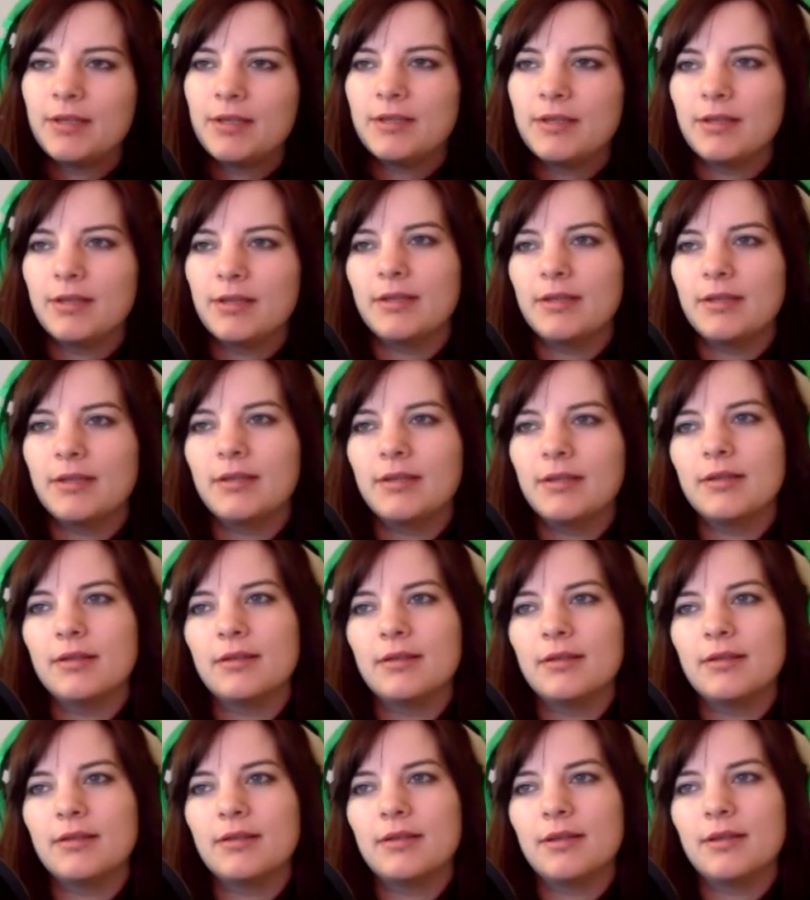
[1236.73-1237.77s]

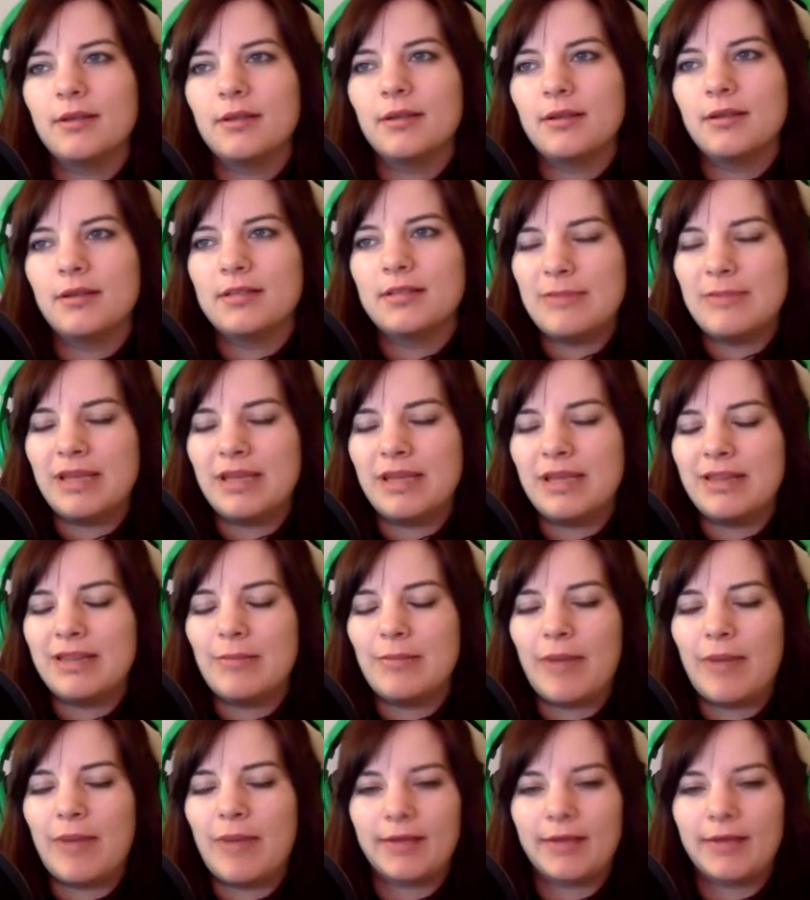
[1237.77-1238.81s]
to make the
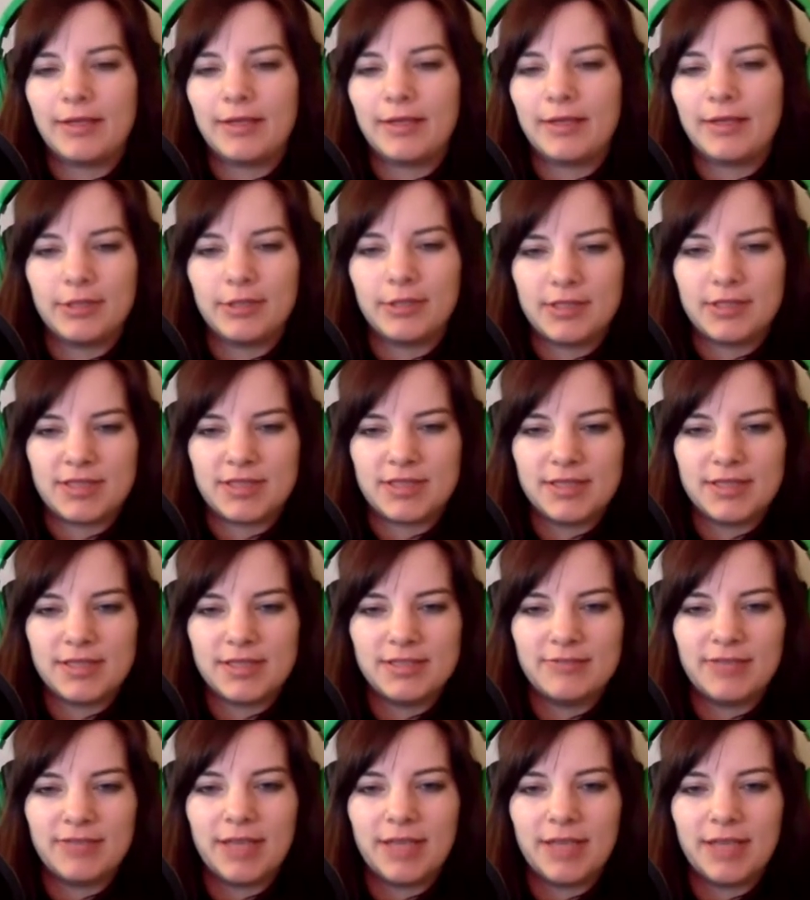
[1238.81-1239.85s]
back like touch
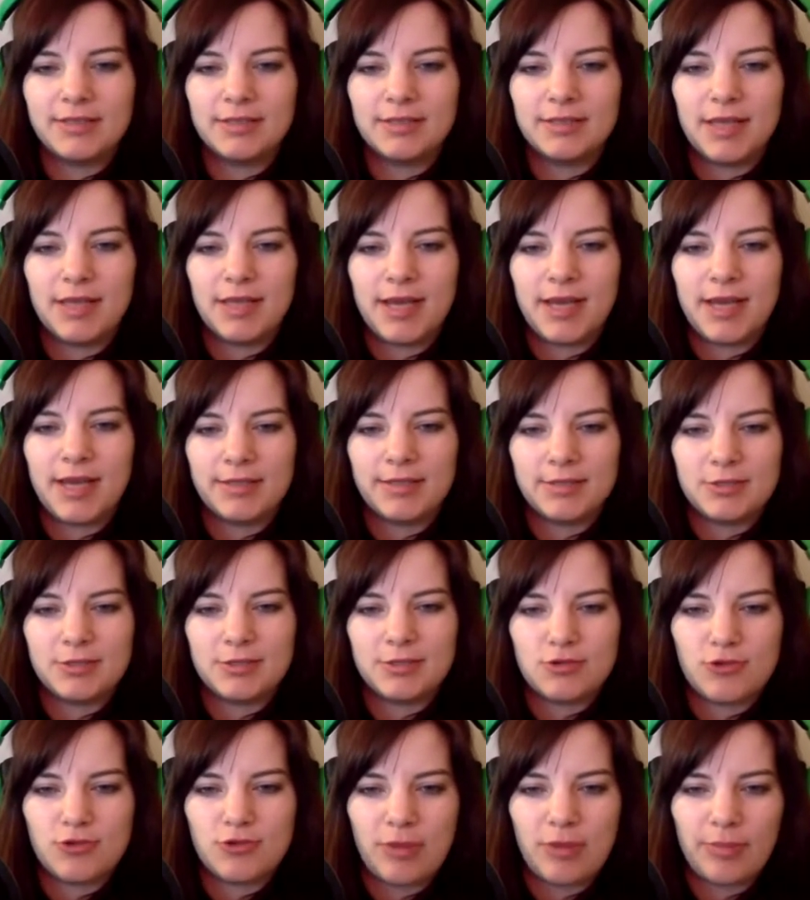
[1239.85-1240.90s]
sensitive, they had to add a
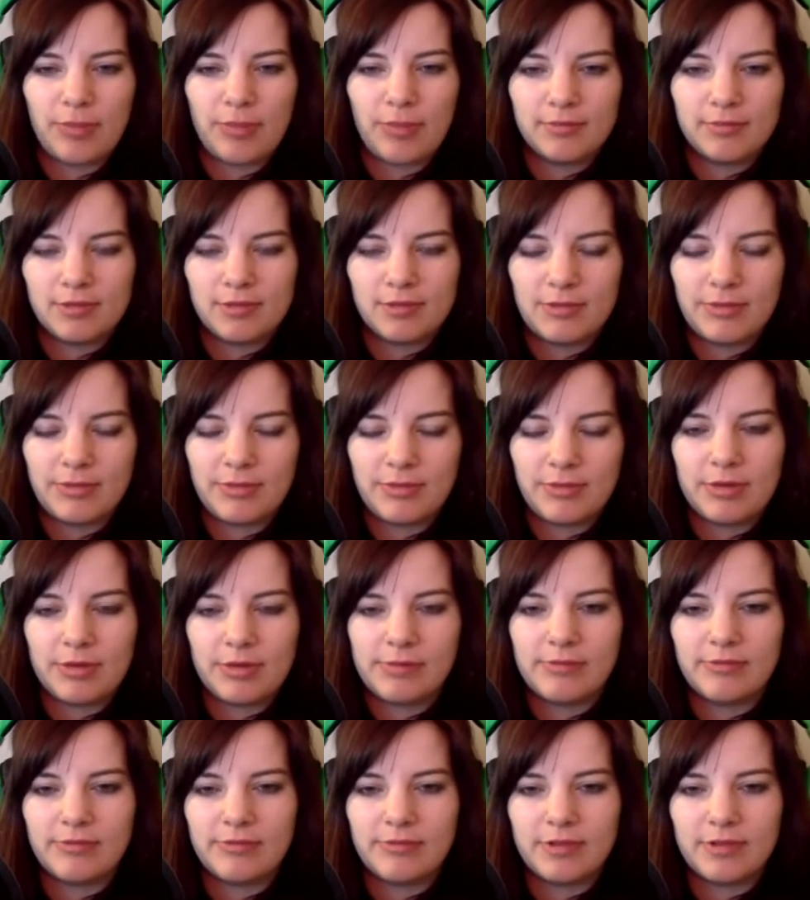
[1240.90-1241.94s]
strip to the
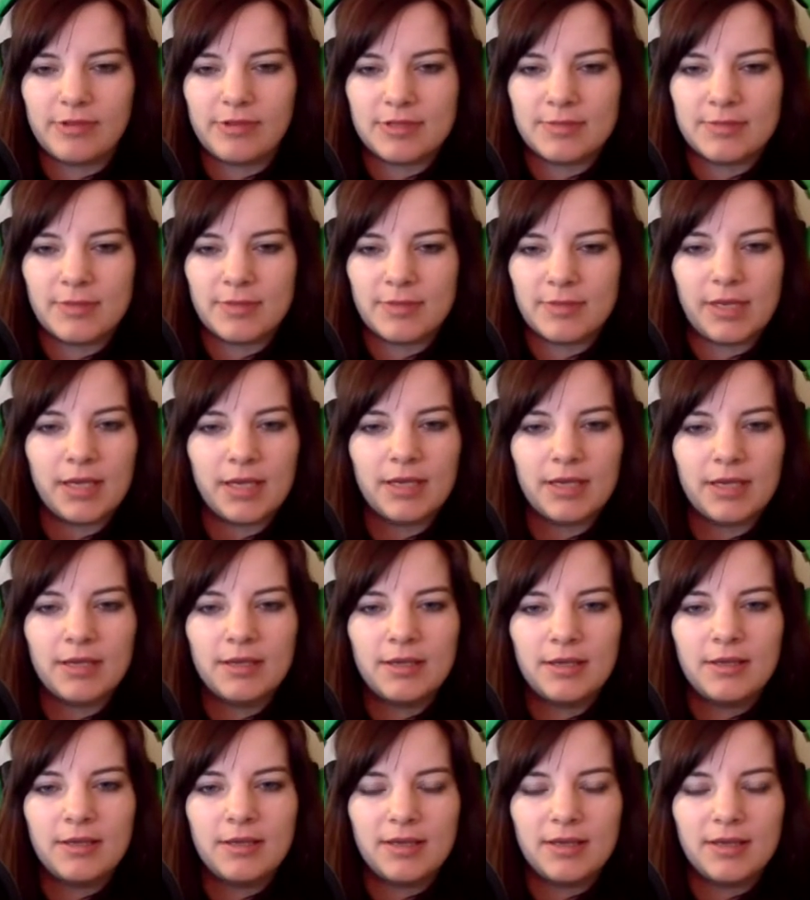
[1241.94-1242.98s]
bottom of the display.
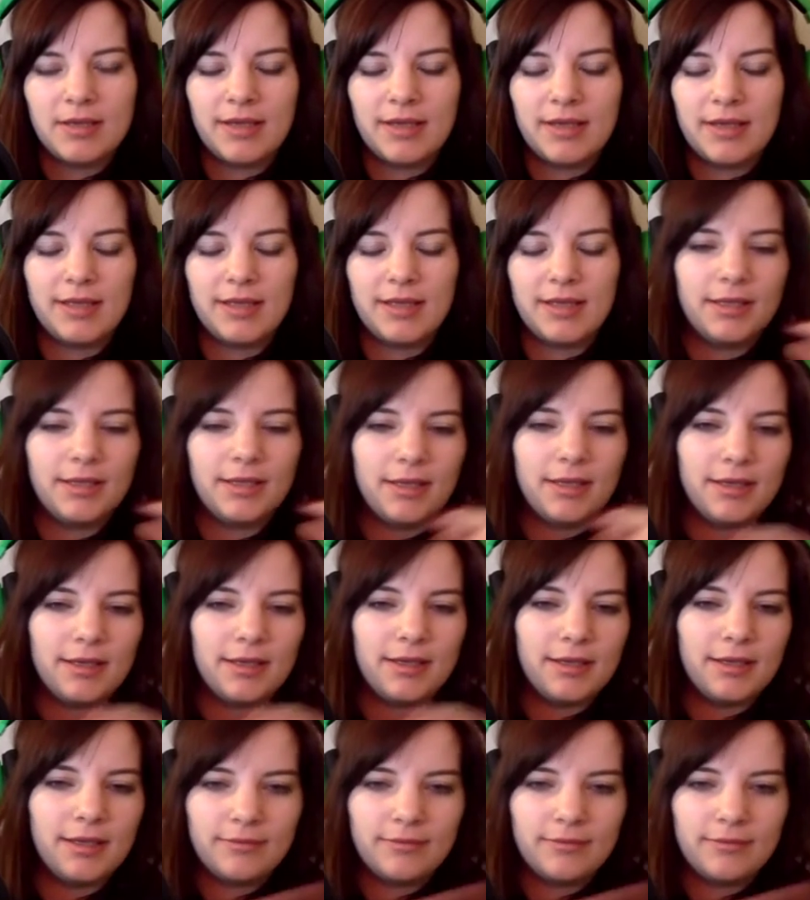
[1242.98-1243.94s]
They had like a